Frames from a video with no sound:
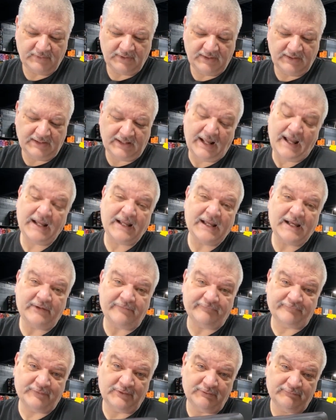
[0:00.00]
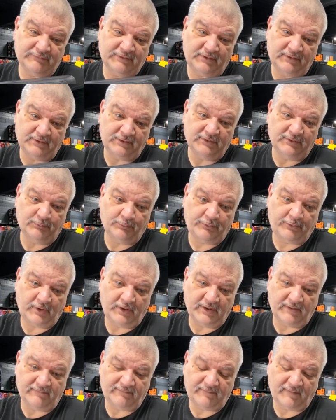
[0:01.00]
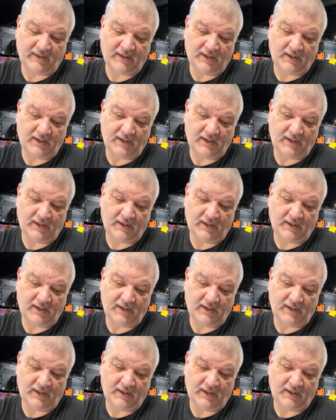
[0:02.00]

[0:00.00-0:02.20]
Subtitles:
And I got it for a really good price.